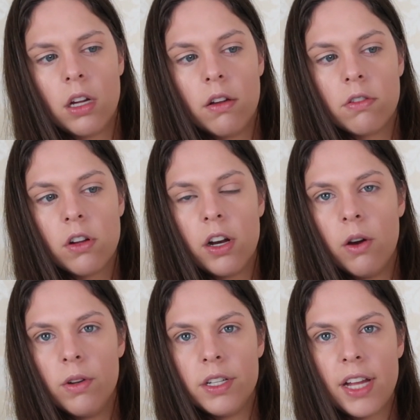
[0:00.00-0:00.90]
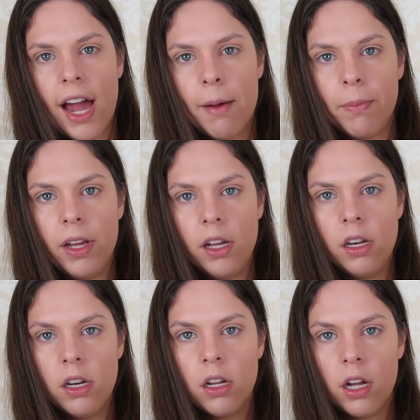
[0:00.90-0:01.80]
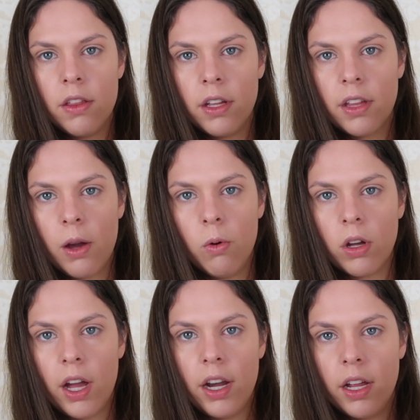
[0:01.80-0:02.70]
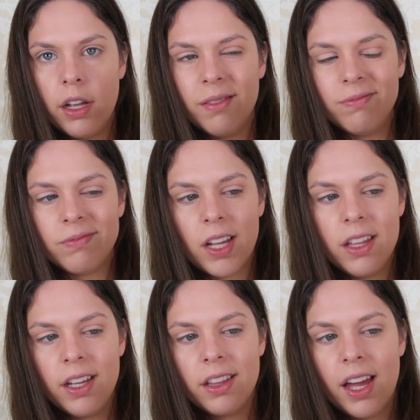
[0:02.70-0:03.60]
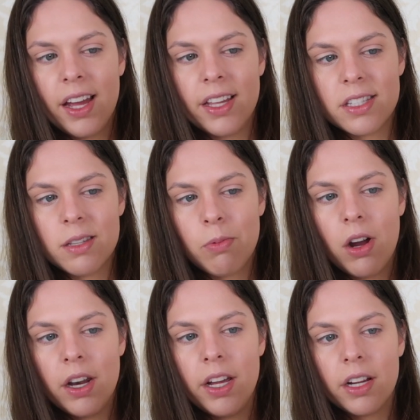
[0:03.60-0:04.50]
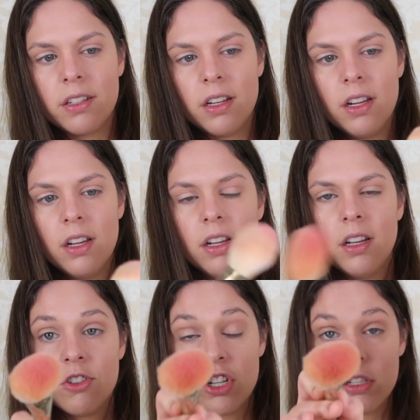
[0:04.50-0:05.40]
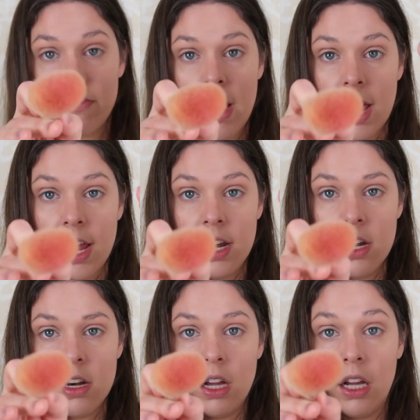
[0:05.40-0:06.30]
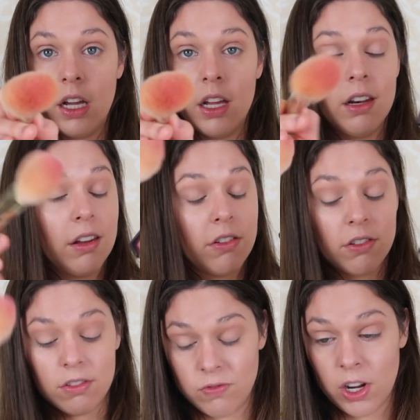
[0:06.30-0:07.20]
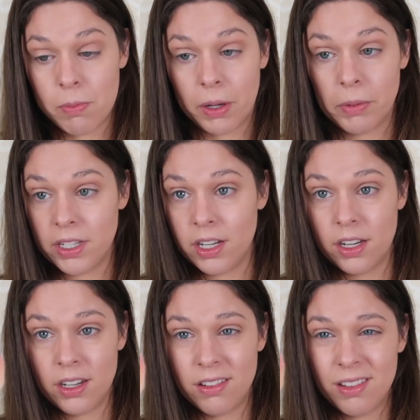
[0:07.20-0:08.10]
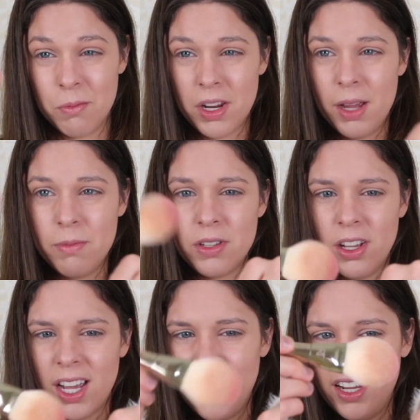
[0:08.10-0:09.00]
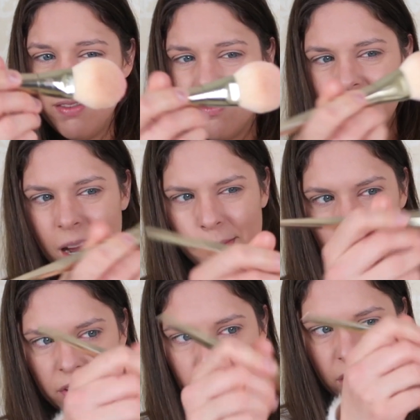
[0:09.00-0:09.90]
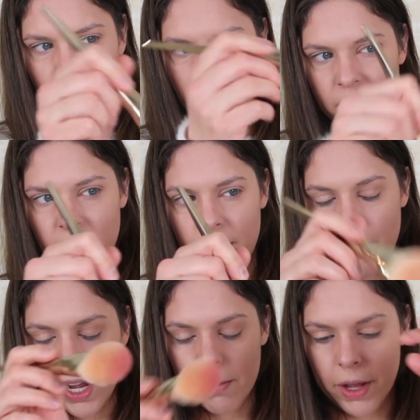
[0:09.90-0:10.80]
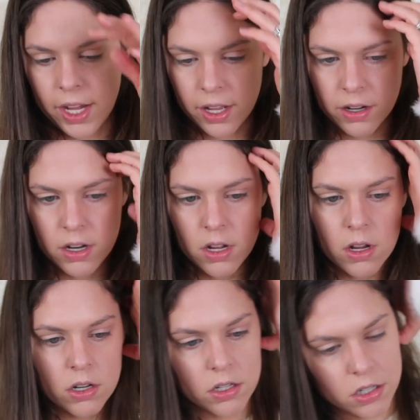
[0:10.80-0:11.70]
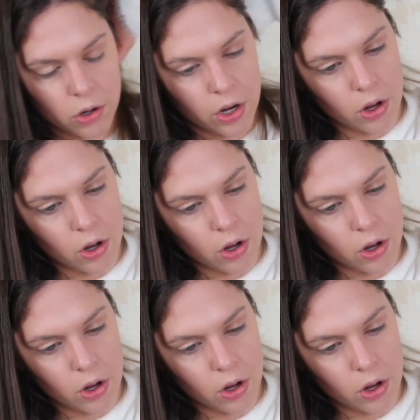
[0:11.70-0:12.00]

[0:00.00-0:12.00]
I start out tapping. I think that gets the product just fine, and it's very pigmented. Sometimes I'll kind of tap off a little on the back of my hand just so I